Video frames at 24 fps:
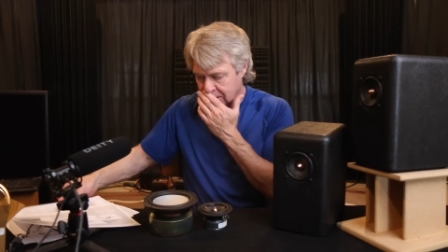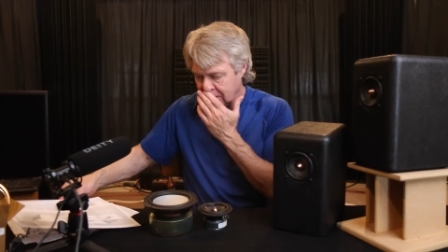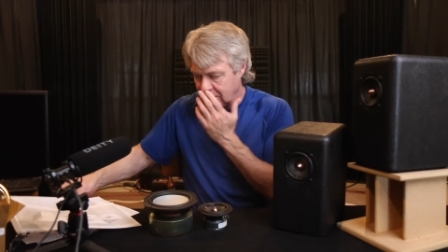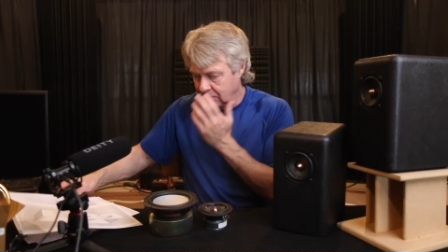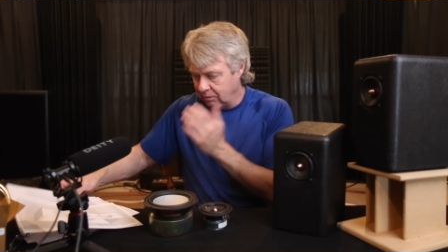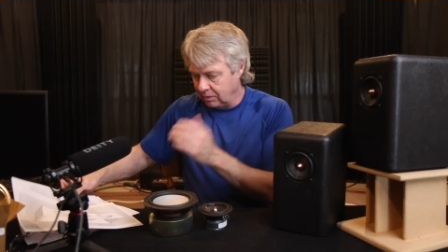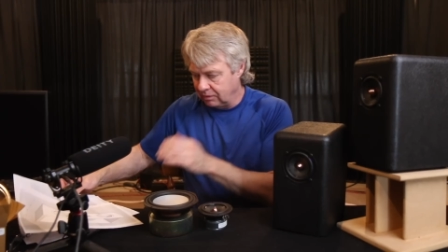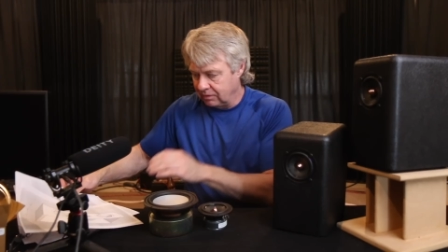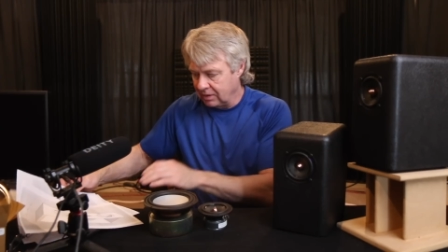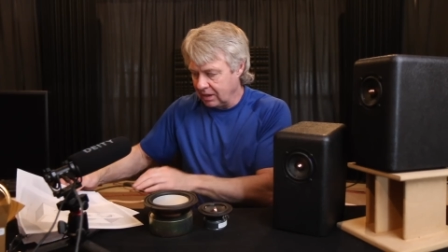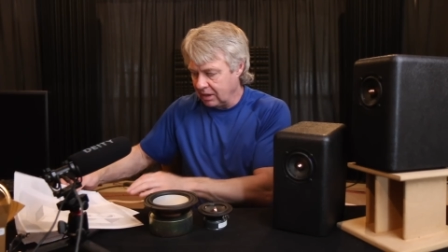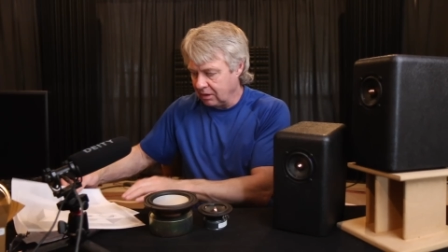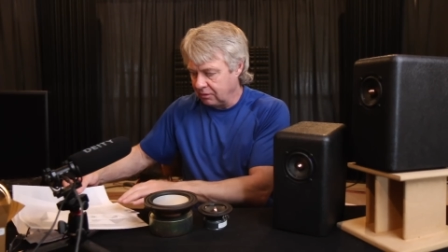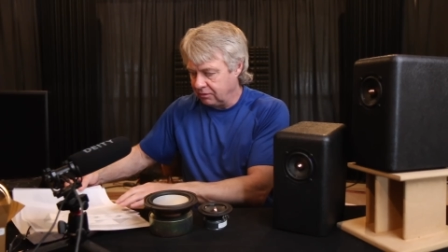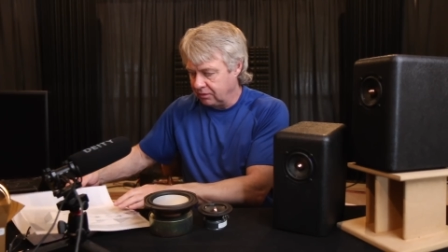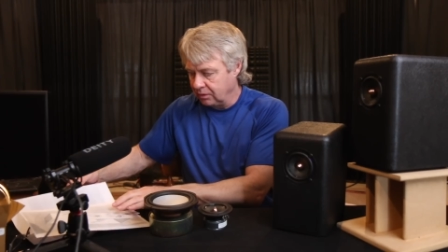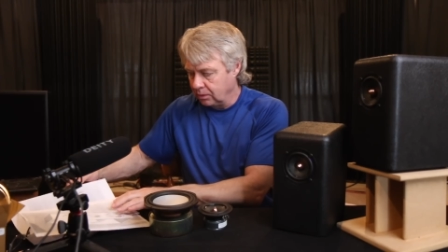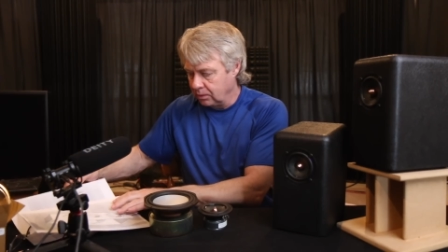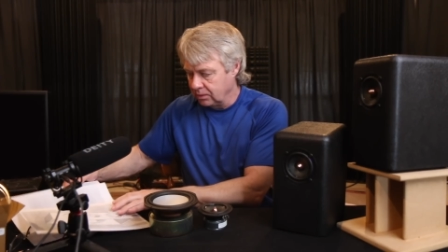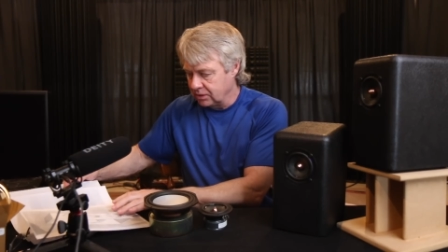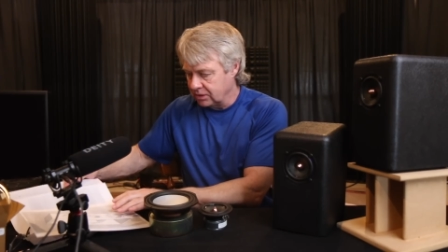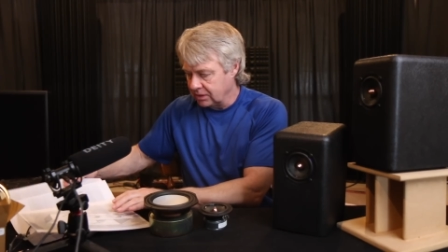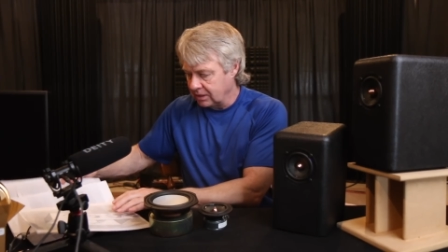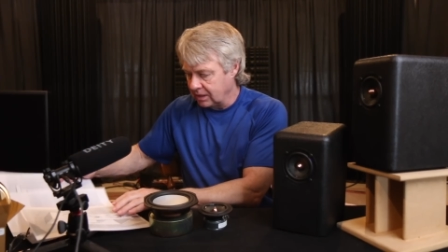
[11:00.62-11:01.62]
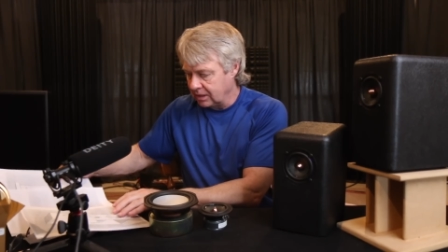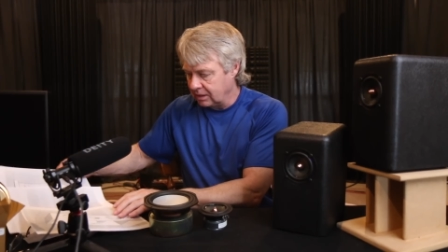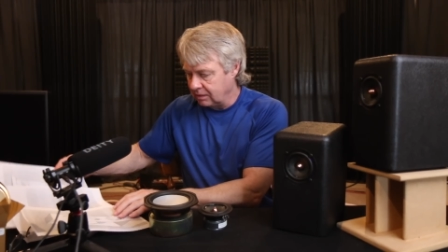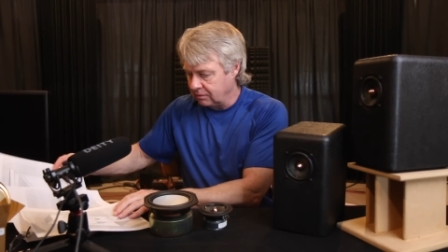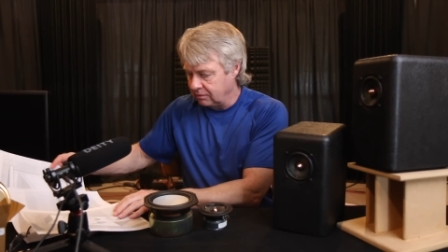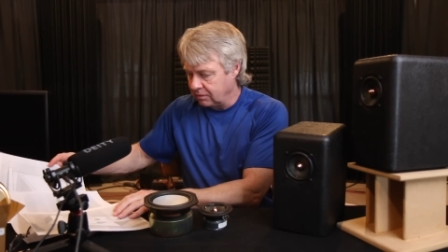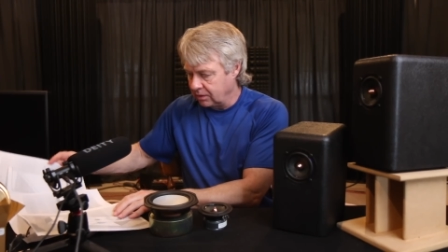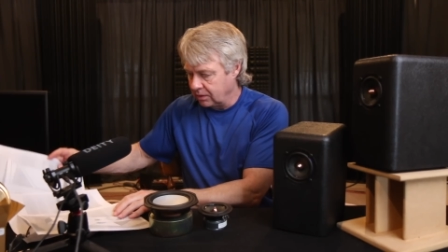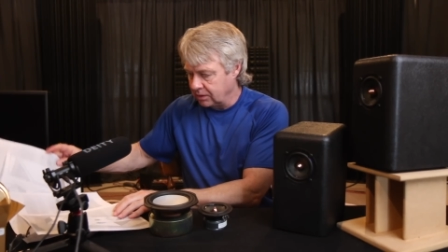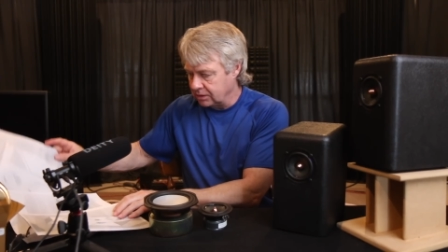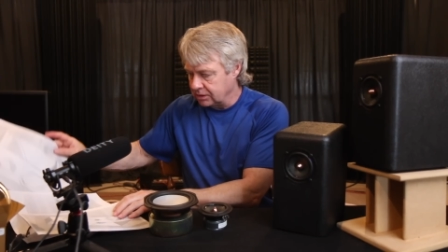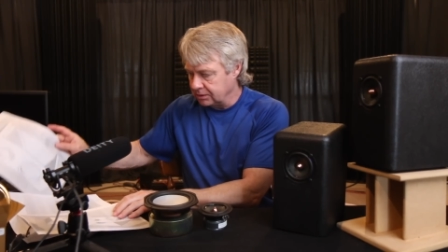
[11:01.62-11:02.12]
And we've got a floor standing
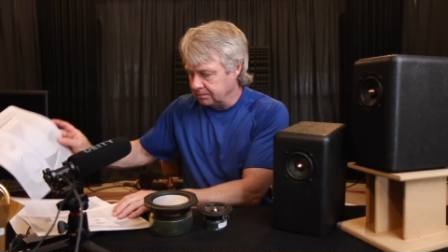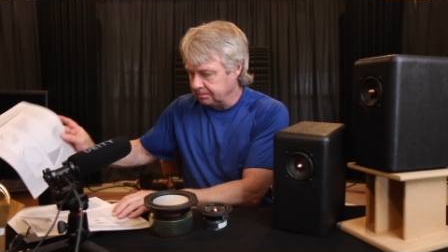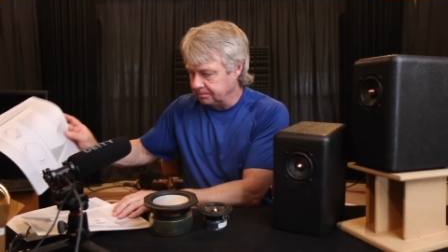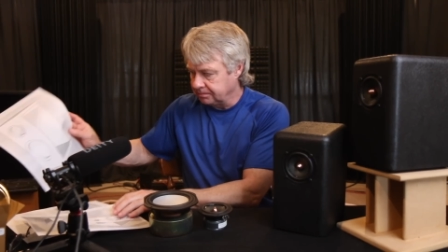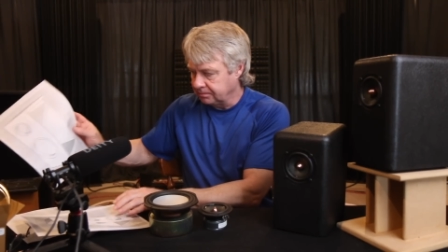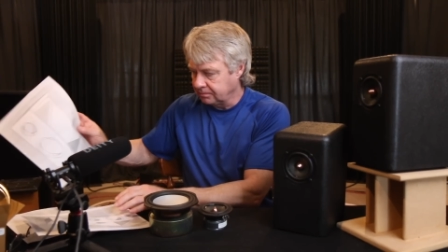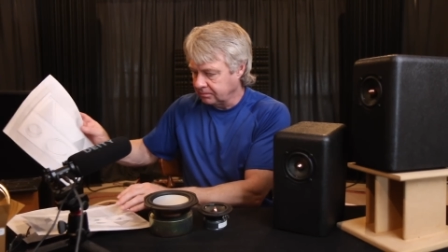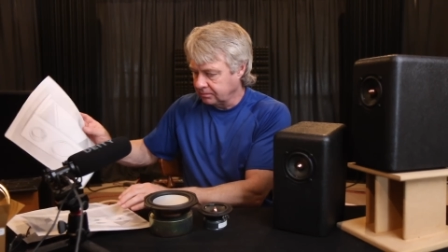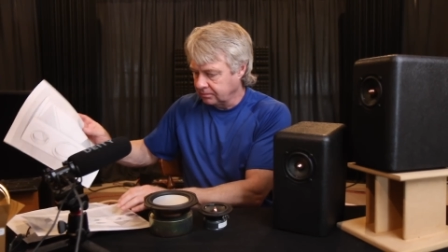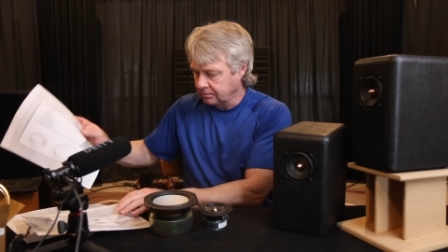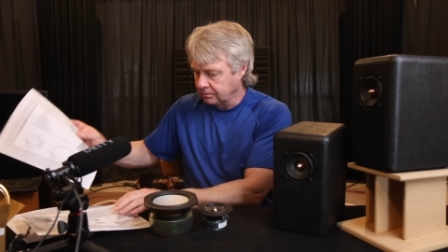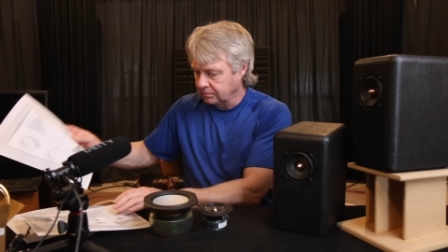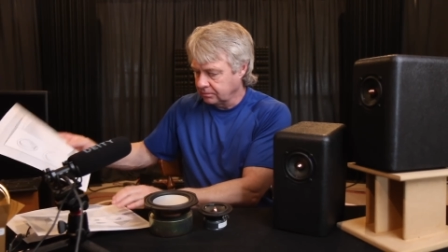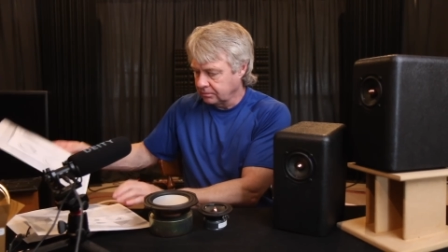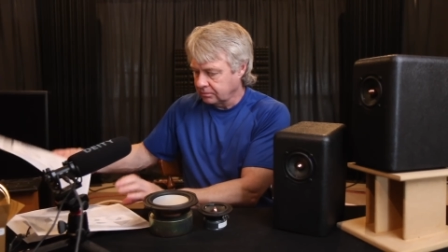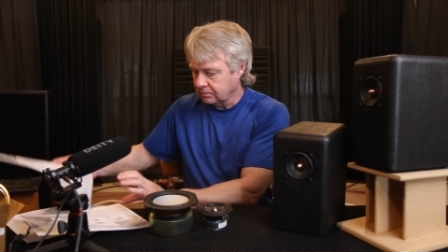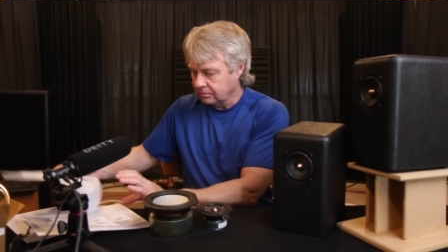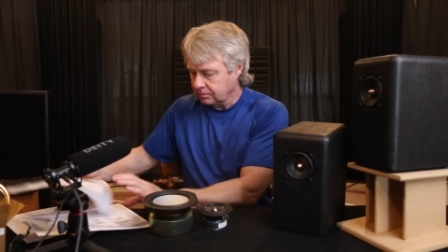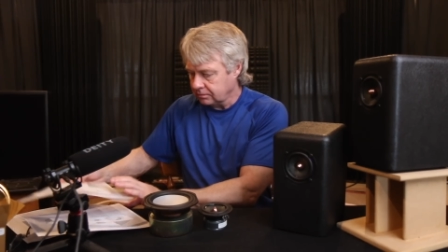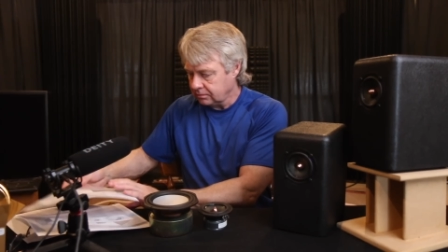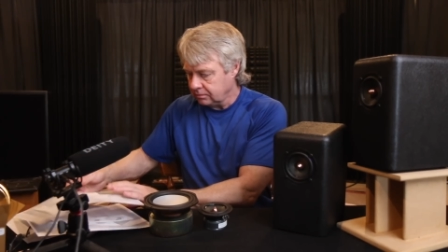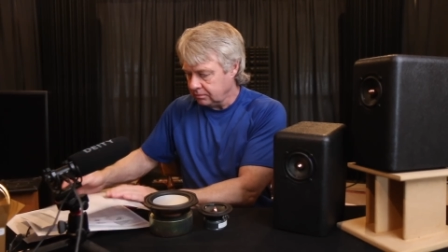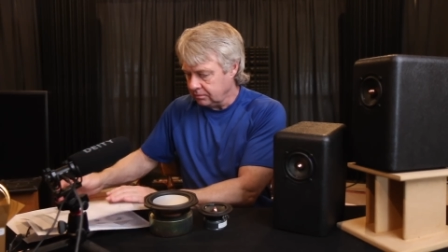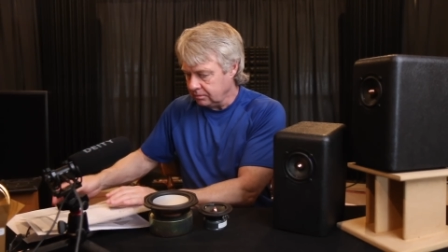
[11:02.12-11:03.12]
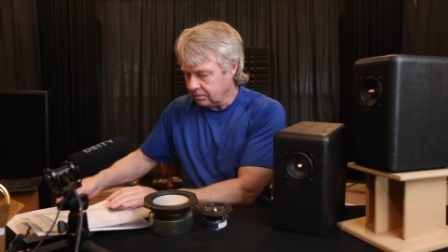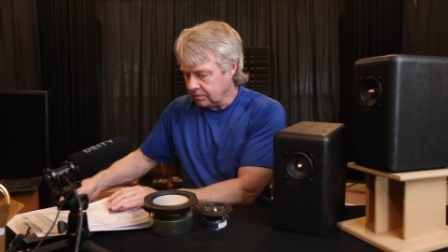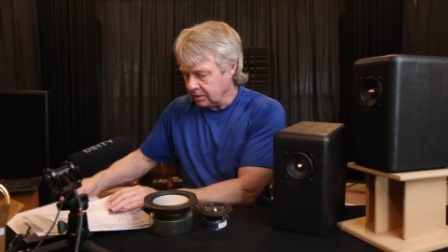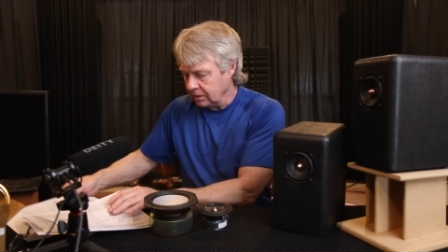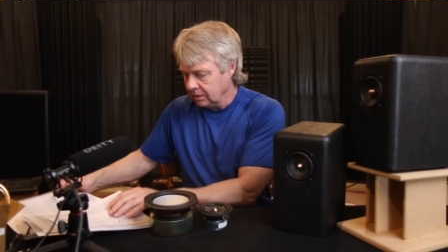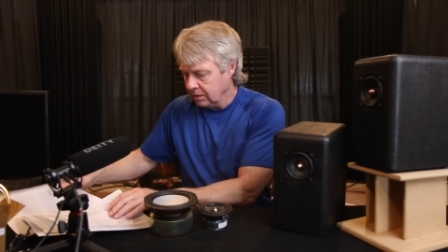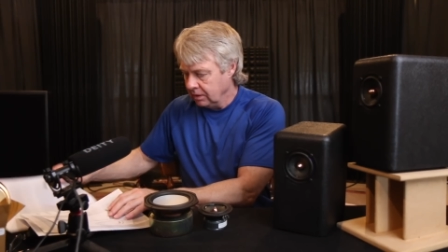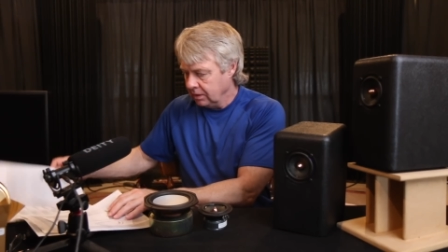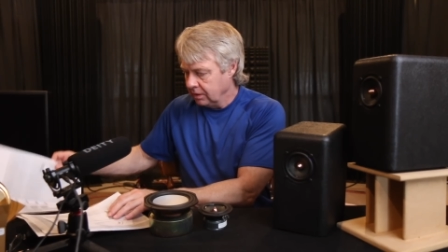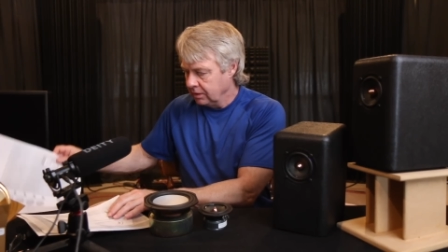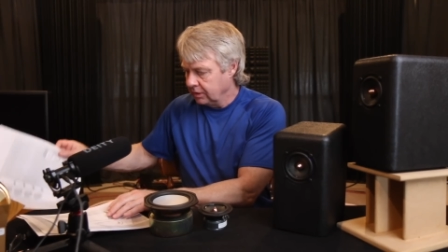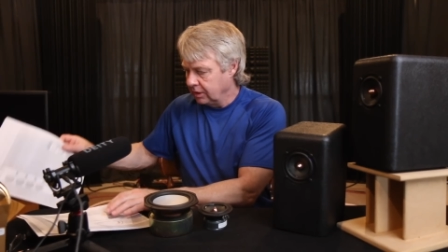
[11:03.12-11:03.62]
version
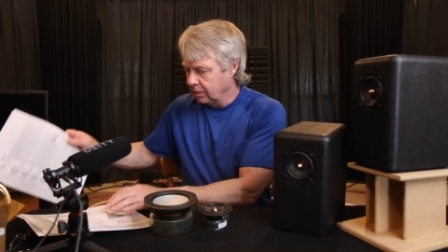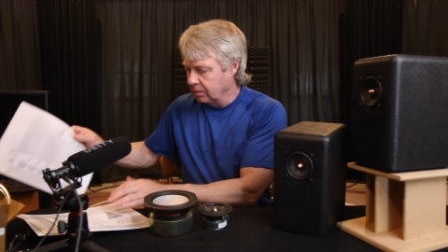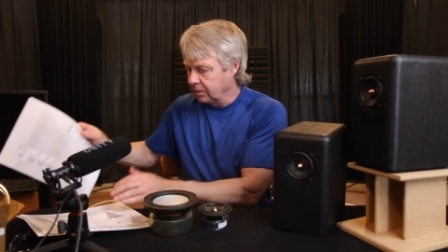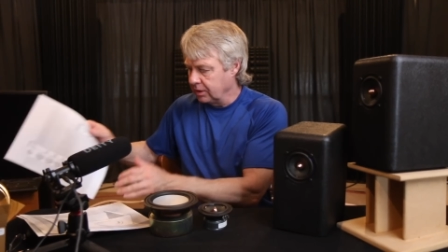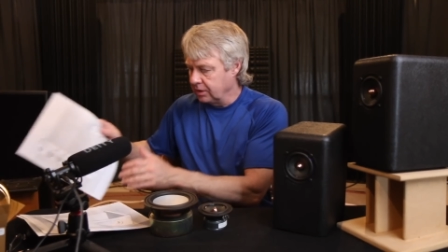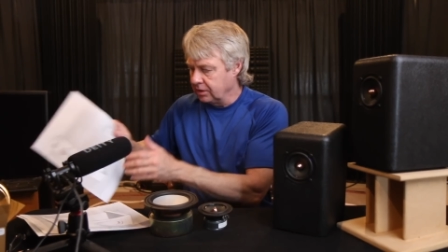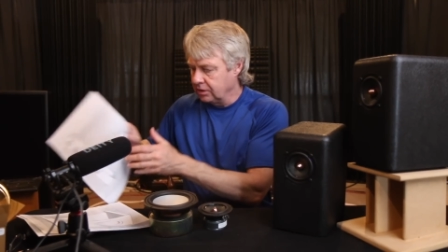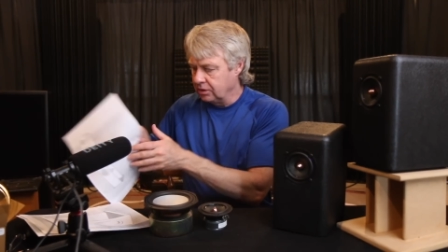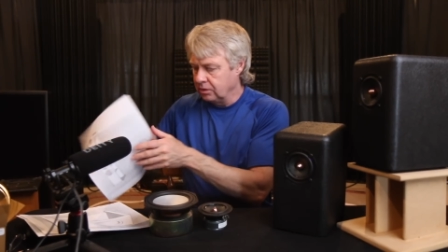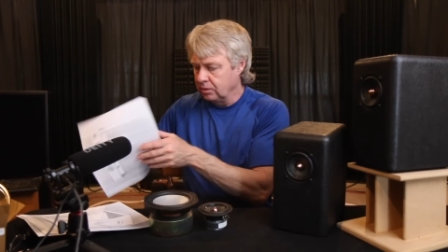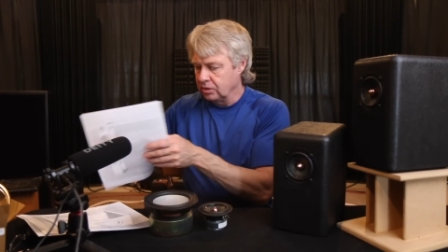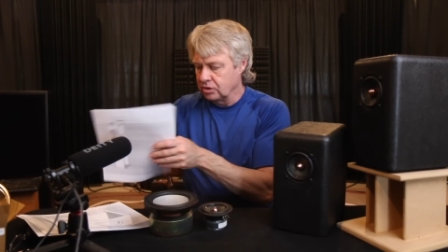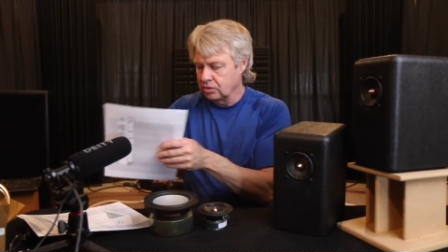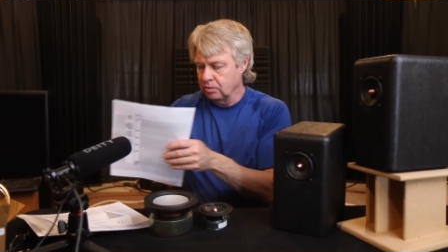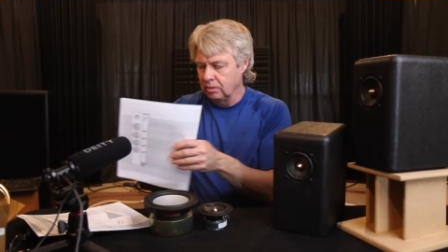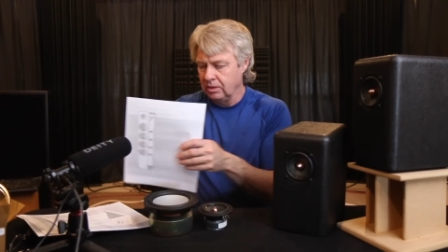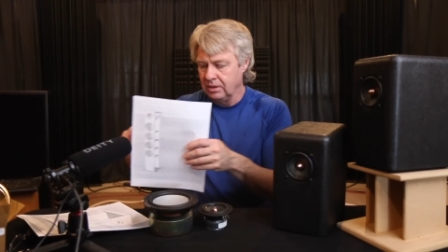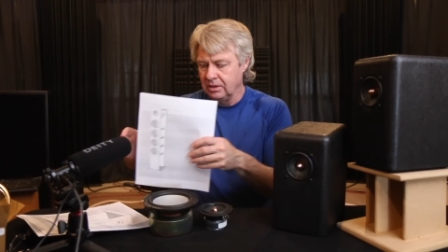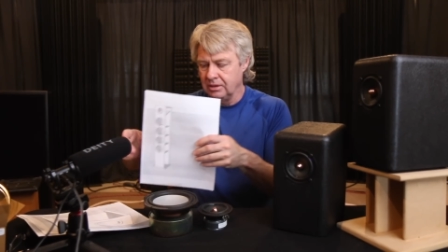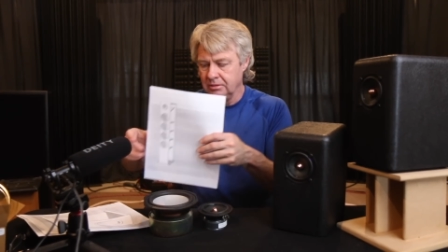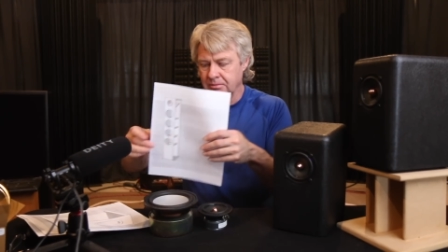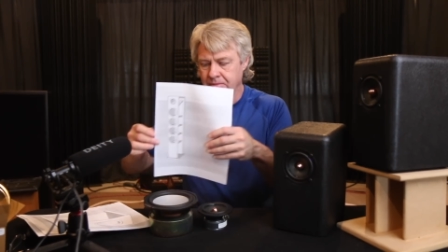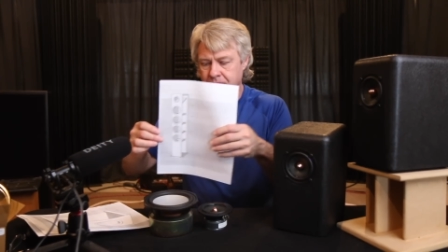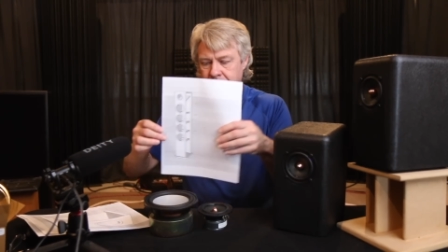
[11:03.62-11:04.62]
that we're going to do as well.